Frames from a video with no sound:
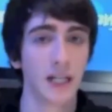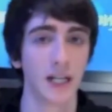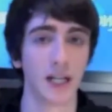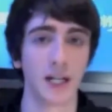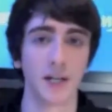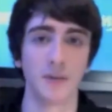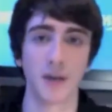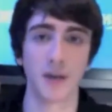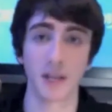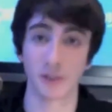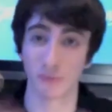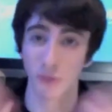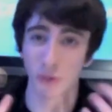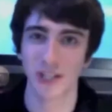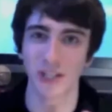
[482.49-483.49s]
As I'm
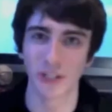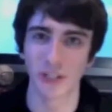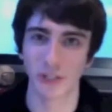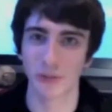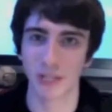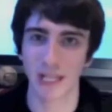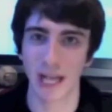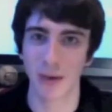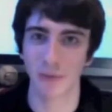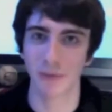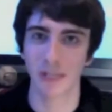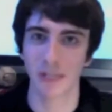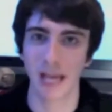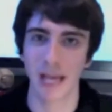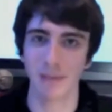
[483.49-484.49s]
trying to do that now
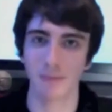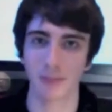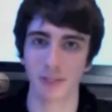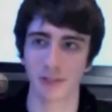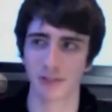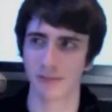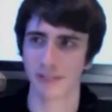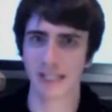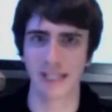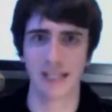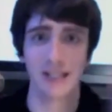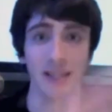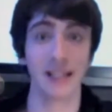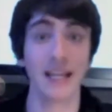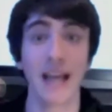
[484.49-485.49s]
with games, because
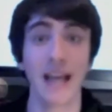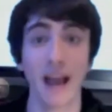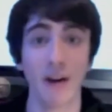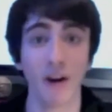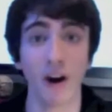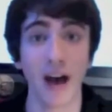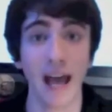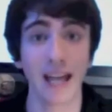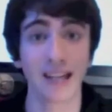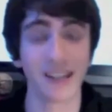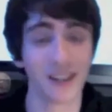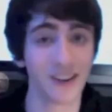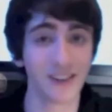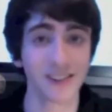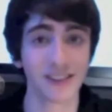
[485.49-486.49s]
obviously the error I had
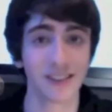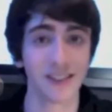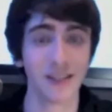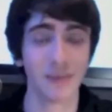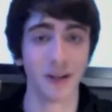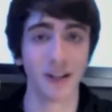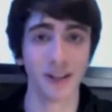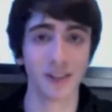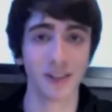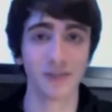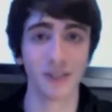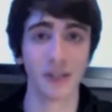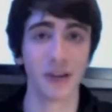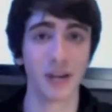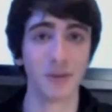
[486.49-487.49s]
in my last
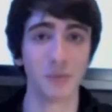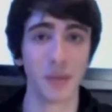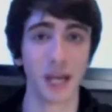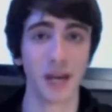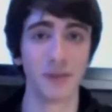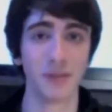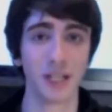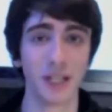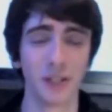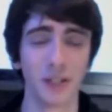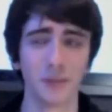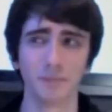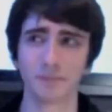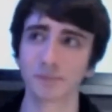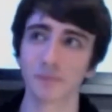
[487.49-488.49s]
video games pickup video,